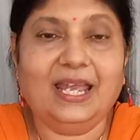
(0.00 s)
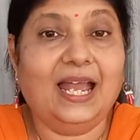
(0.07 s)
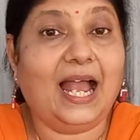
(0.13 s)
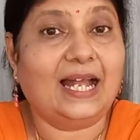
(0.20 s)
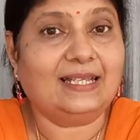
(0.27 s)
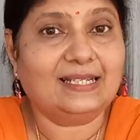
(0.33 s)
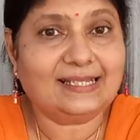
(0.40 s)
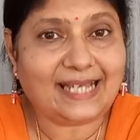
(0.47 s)

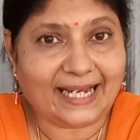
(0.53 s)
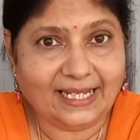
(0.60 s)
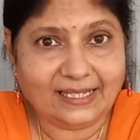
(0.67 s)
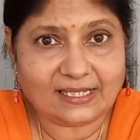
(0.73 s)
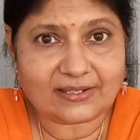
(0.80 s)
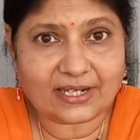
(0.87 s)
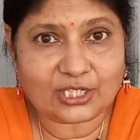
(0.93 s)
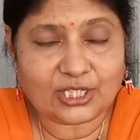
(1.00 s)
And the second
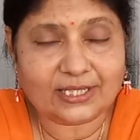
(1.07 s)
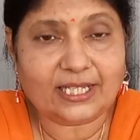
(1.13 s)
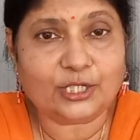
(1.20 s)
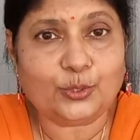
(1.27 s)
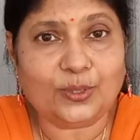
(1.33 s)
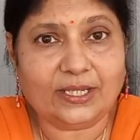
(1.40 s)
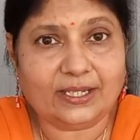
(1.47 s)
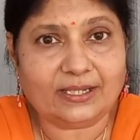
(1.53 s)
structure that
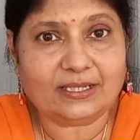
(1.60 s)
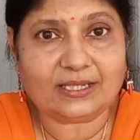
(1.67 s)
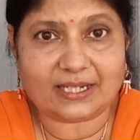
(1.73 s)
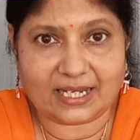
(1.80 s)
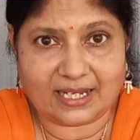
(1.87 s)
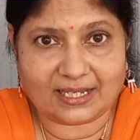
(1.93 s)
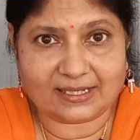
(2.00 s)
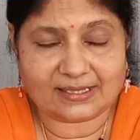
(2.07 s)
you learned
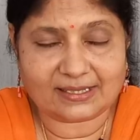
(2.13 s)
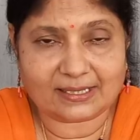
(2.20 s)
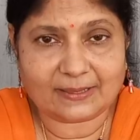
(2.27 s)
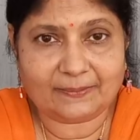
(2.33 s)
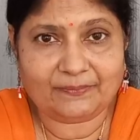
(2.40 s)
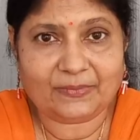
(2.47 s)
is